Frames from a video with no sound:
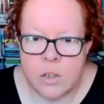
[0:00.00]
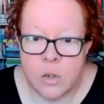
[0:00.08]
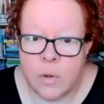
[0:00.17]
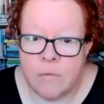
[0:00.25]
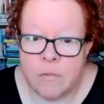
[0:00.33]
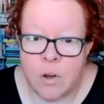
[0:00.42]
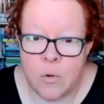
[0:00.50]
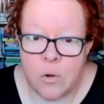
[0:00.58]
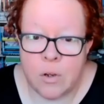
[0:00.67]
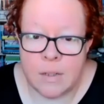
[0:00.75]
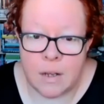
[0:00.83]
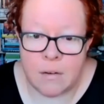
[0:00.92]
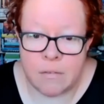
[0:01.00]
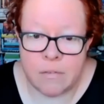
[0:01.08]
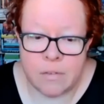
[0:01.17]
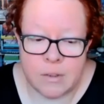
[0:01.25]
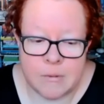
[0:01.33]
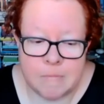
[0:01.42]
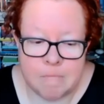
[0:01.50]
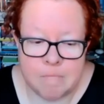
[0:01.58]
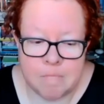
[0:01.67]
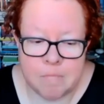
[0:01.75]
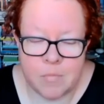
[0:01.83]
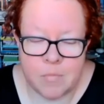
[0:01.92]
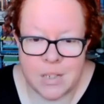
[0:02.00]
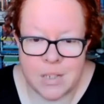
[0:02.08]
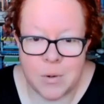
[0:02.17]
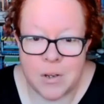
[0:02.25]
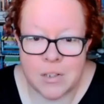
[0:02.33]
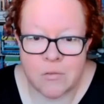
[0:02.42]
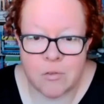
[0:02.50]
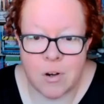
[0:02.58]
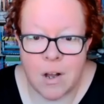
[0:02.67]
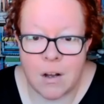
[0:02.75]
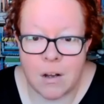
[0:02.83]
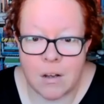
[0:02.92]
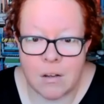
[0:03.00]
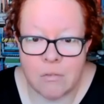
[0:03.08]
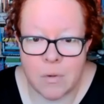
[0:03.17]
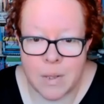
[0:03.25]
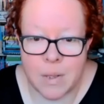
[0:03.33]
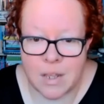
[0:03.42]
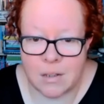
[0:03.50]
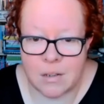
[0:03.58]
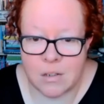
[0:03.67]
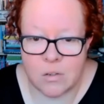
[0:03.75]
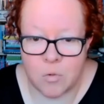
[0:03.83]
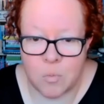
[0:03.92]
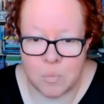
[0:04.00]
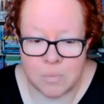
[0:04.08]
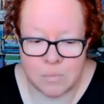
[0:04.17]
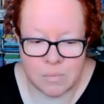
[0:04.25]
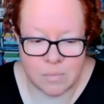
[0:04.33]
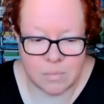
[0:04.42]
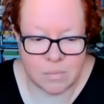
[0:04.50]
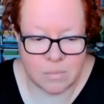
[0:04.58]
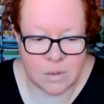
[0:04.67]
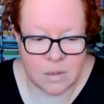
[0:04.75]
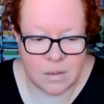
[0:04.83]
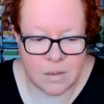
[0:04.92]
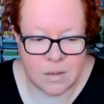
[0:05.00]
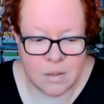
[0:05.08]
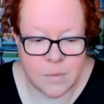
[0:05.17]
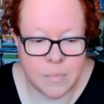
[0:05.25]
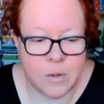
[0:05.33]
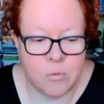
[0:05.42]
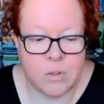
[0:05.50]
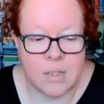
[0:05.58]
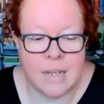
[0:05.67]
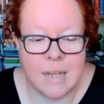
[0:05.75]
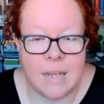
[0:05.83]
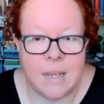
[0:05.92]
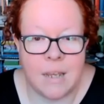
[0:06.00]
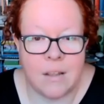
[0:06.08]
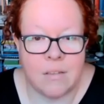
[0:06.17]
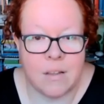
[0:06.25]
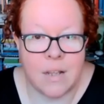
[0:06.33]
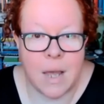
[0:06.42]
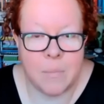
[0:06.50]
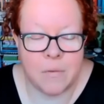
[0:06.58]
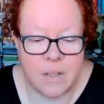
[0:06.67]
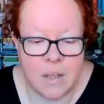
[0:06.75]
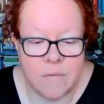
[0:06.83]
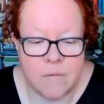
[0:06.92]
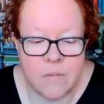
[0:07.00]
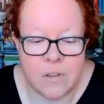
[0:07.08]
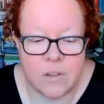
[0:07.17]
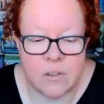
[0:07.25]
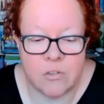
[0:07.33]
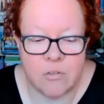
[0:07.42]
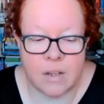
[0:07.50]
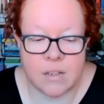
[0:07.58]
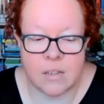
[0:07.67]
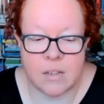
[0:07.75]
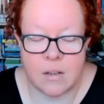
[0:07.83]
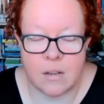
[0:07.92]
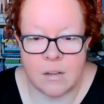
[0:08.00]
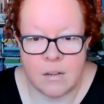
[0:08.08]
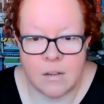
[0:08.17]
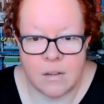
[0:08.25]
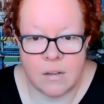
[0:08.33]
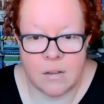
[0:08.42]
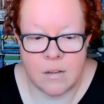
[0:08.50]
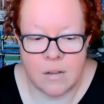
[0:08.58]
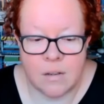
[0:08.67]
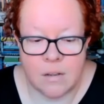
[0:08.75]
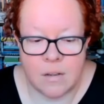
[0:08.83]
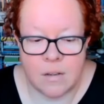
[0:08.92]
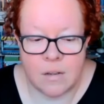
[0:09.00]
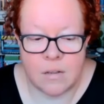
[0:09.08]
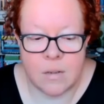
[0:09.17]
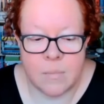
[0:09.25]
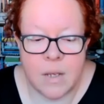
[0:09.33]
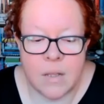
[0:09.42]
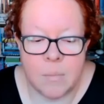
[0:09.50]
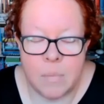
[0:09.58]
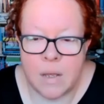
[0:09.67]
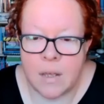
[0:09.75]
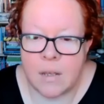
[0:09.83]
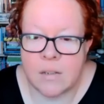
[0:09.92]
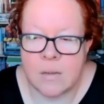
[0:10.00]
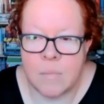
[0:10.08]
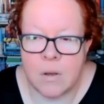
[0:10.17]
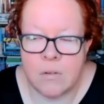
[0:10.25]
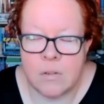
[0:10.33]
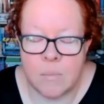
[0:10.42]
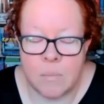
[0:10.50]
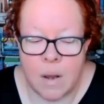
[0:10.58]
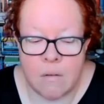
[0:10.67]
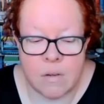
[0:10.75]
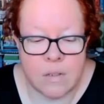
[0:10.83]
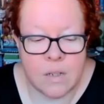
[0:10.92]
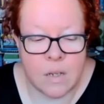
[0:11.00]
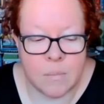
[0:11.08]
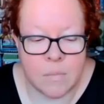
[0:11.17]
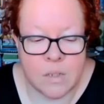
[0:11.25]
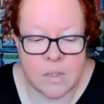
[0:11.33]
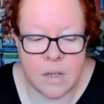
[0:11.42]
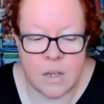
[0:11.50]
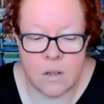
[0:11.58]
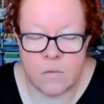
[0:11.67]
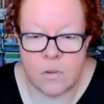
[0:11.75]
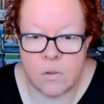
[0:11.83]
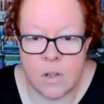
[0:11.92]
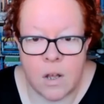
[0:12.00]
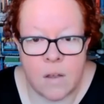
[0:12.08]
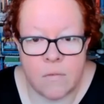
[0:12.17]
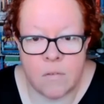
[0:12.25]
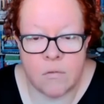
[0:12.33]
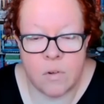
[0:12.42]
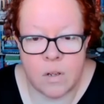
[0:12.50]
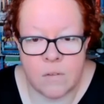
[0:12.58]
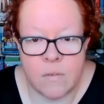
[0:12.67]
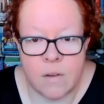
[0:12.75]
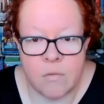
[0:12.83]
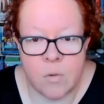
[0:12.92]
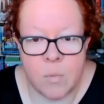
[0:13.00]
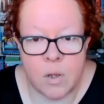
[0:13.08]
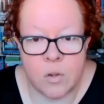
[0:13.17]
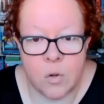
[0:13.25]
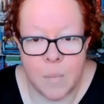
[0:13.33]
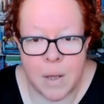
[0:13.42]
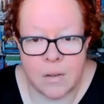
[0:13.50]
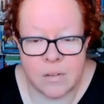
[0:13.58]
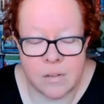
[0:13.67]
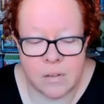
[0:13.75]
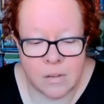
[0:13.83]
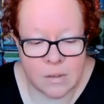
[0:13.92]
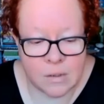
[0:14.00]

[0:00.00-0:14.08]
To invoke love is to ask for a hug from a thunderstorm. Spill tea in the lap of the infinite trickster. To make the biggest, most embarrassing mistake of your life in front of everyone who matters.